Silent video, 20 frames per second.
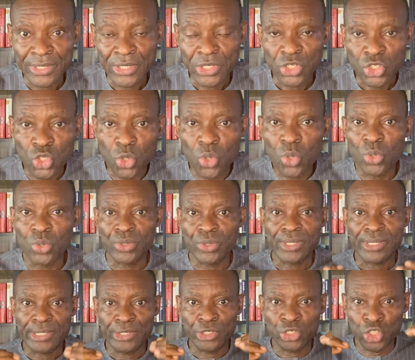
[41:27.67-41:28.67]
So
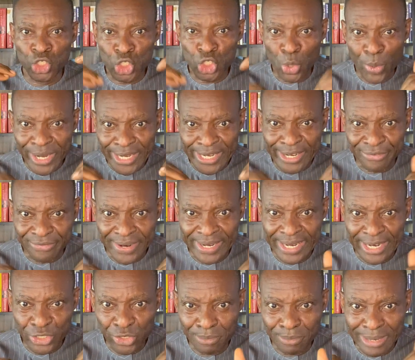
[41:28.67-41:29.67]
join the
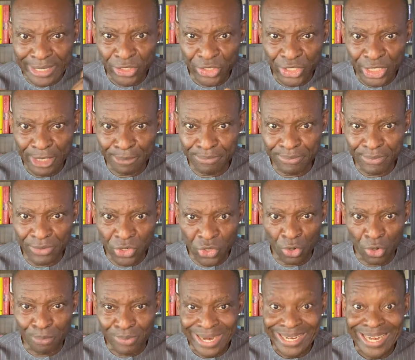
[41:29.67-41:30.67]
financial mentorship
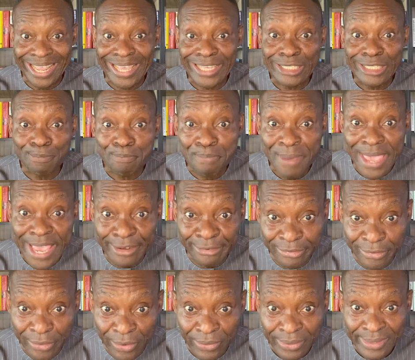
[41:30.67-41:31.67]
group, right? It's paid
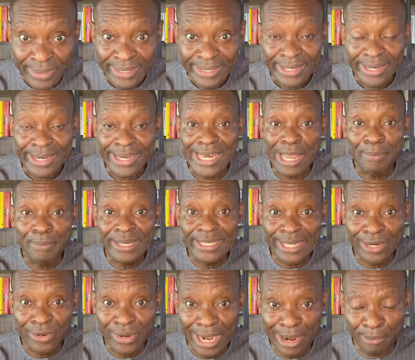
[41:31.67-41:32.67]
for. Let me
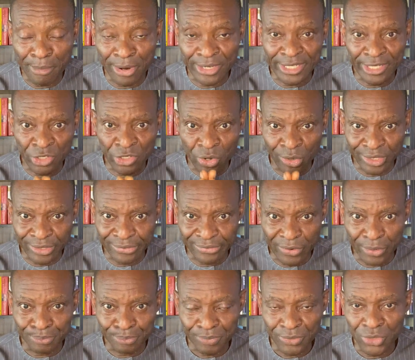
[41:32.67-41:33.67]
tell you how much it goes
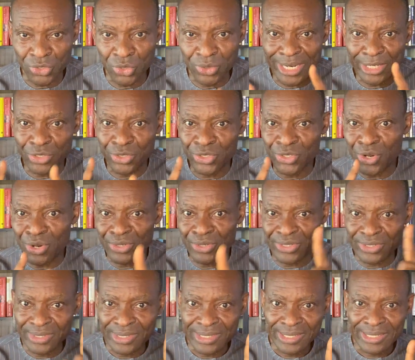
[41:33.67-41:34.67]
for, so that you
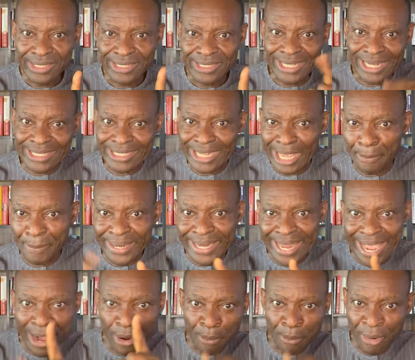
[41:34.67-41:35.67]
don't start typing
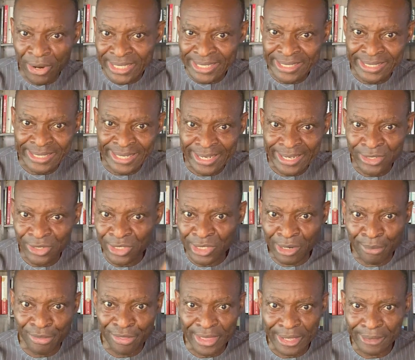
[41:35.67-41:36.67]
how much is it or
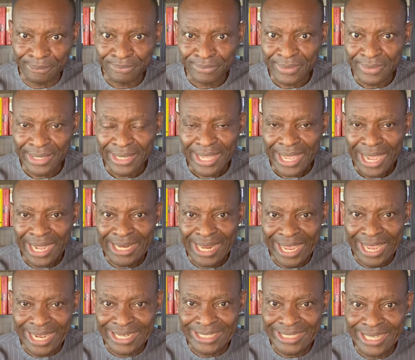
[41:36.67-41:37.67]
something. And
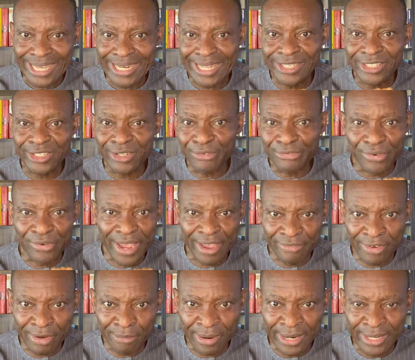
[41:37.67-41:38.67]
like I said, it's not for
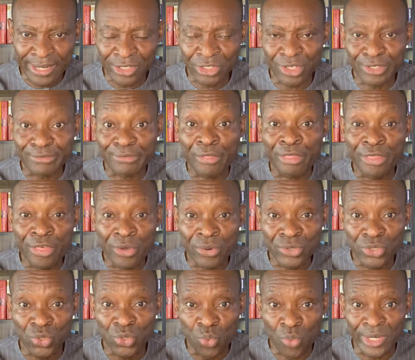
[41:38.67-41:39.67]
everybody. It's just for
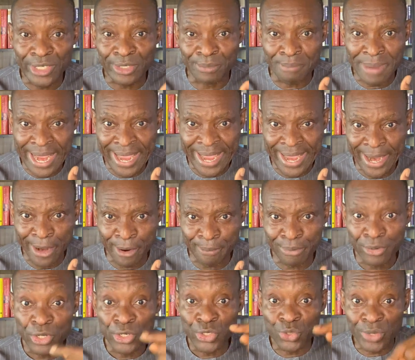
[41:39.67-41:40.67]
those who want my help
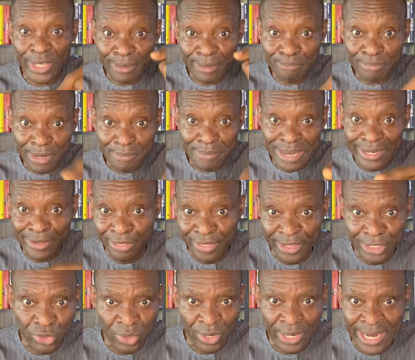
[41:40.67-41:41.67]
to implement the
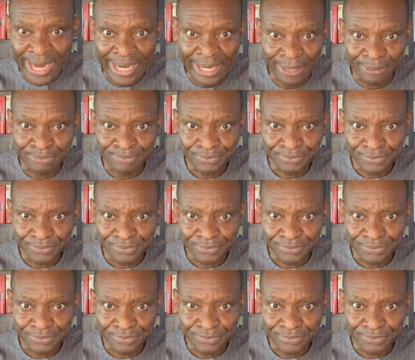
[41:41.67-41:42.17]
things you're learning.